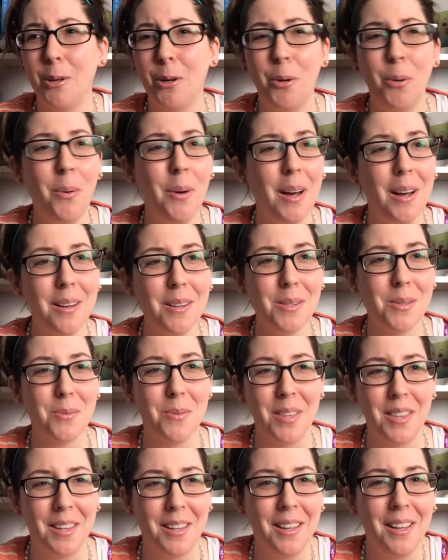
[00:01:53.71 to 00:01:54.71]
who else
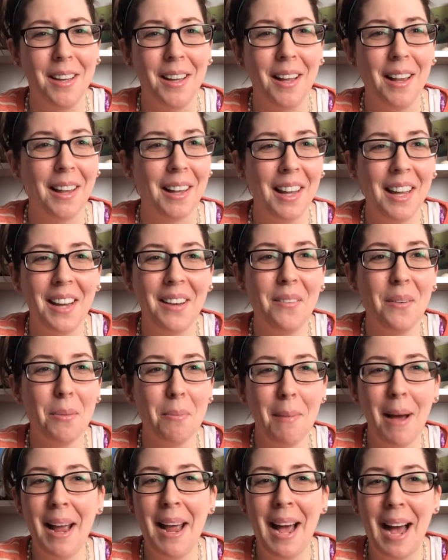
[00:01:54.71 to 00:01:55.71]
with
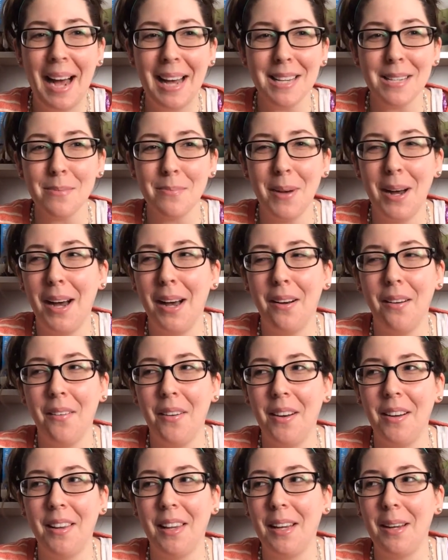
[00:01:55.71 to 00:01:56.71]
my asthma? I
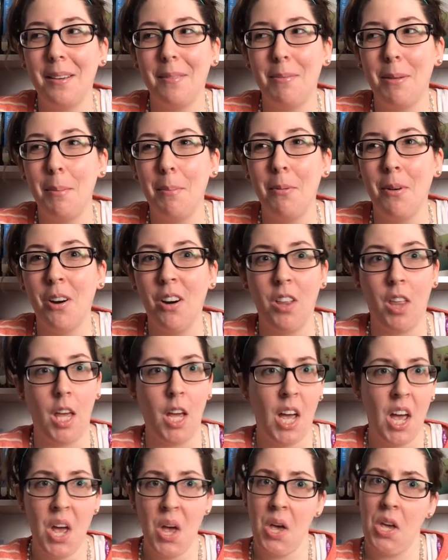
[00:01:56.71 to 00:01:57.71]
don't, like, people aren't
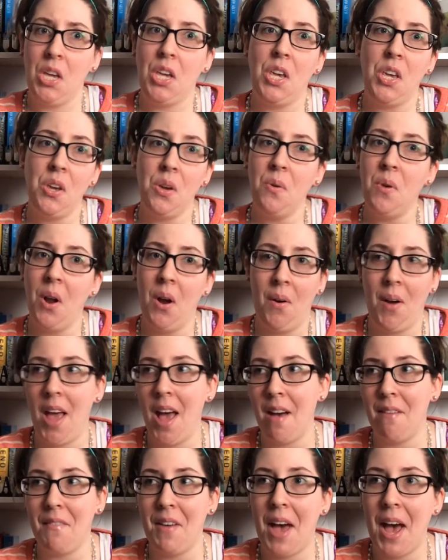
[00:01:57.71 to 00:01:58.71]
like, you don't
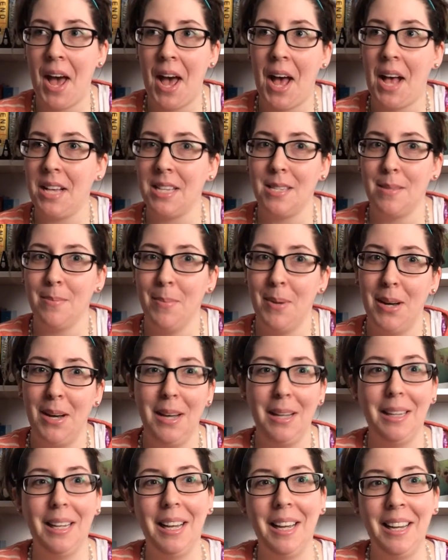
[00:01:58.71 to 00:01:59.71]
have
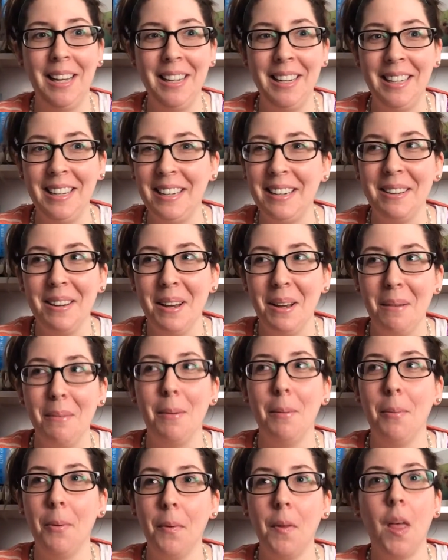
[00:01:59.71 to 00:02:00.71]
asthma. Like,
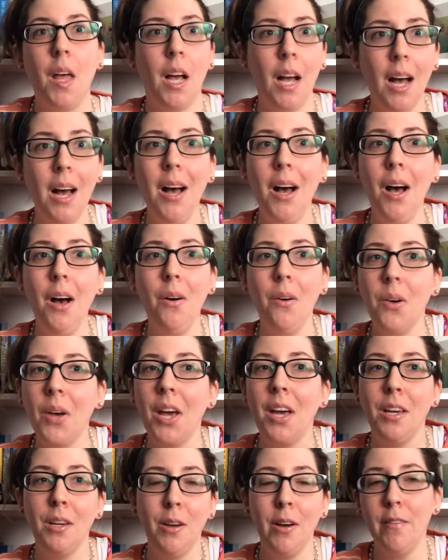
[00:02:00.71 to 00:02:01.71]
people are like, oh,
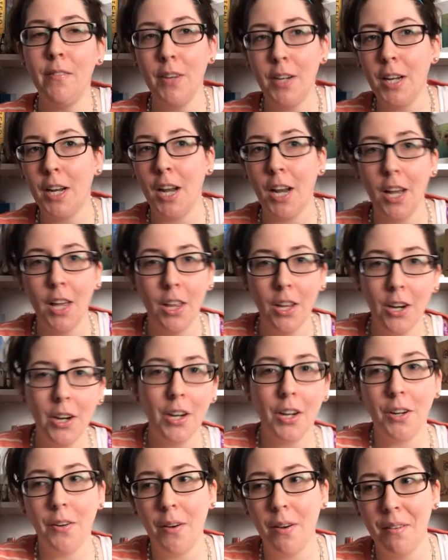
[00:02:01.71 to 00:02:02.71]
okay, you have an inhaler, you